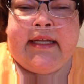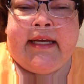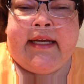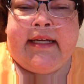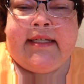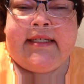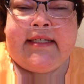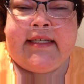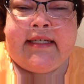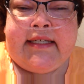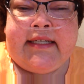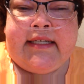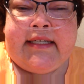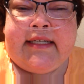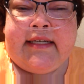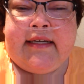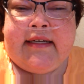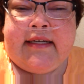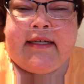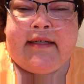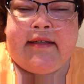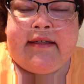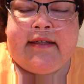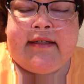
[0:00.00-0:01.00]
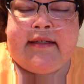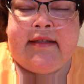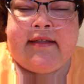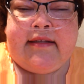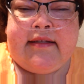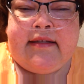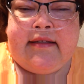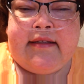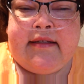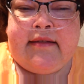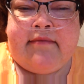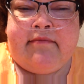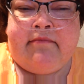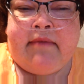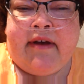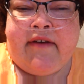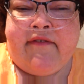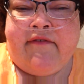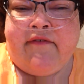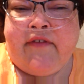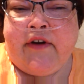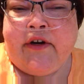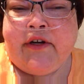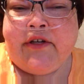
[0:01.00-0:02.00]
they did my
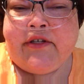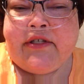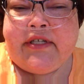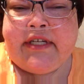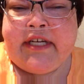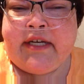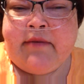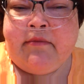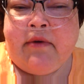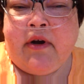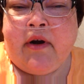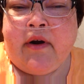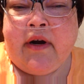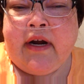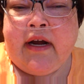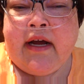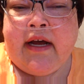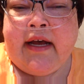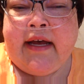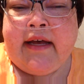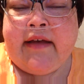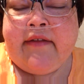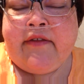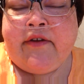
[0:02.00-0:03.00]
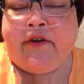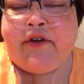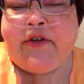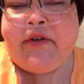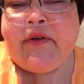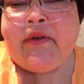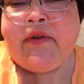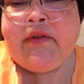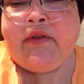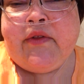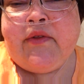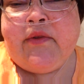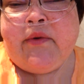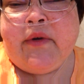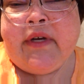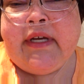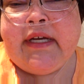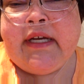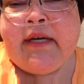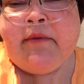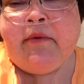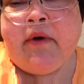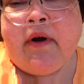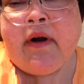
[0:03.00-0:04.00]
first MRI, they're doing three
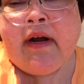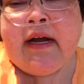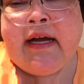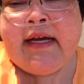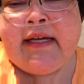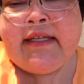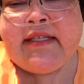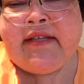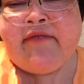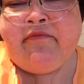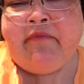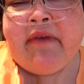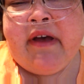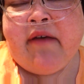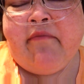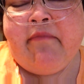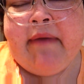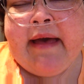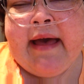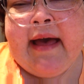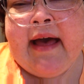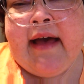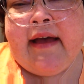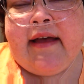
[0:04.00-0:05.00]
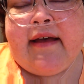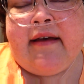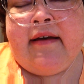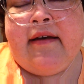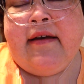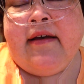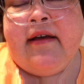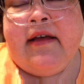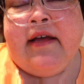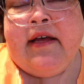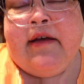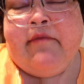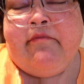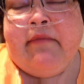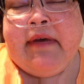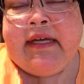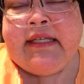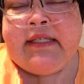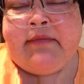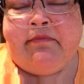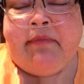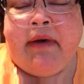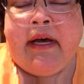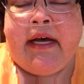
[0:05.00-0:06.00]
MRIs of my back. My
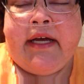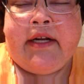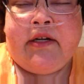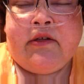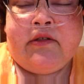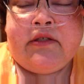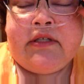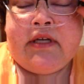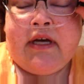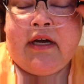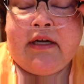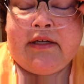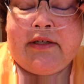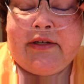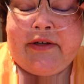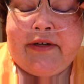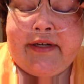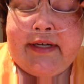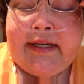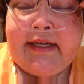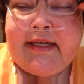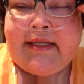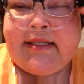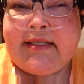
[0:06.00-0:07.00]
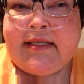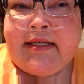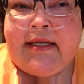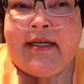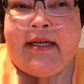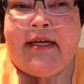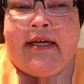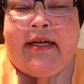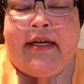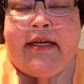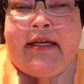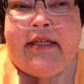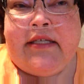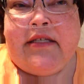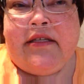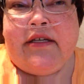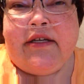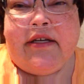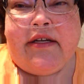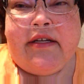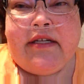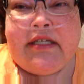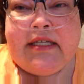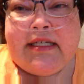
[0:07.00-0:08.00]
spinal doctor is. He's
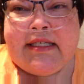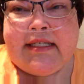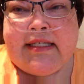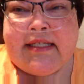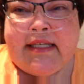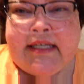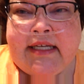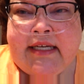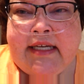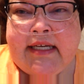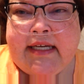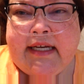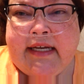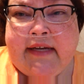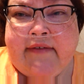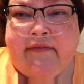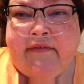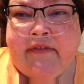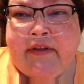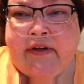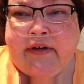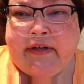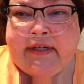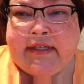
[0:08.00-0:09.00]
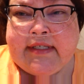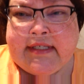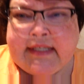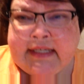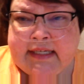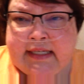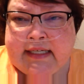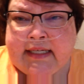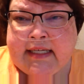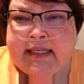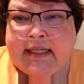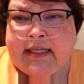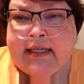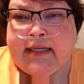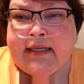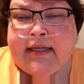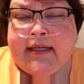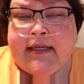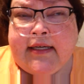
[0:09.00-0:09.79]
looking to see if there is any